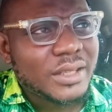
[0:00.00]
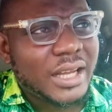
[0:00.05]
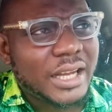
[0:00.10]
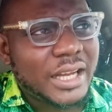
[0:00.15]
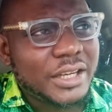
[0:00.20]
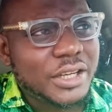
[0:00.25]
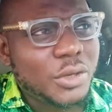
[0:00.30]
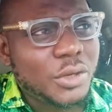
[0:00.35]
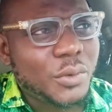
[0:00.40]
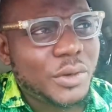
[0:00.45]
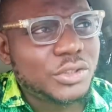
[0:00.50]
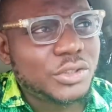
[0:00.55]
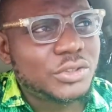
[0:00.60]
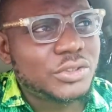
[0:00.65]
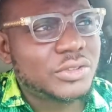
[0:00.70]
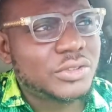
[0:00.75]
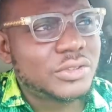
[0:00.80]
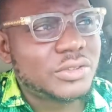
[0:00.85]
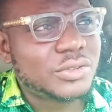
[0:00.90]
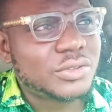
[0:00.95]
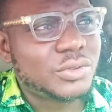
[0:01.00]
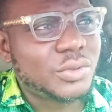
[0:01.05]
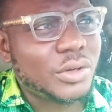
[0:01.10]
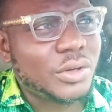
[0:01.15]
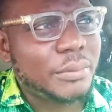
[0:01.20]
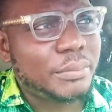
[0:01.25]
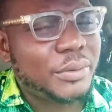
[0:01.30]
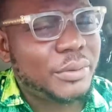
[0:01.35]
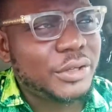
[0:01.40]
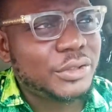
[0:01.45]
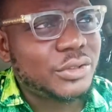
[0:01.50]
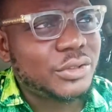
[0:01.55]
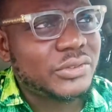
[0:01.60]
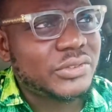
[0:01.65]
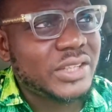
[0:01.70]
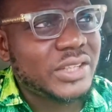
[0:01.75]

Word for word: And he went to the point of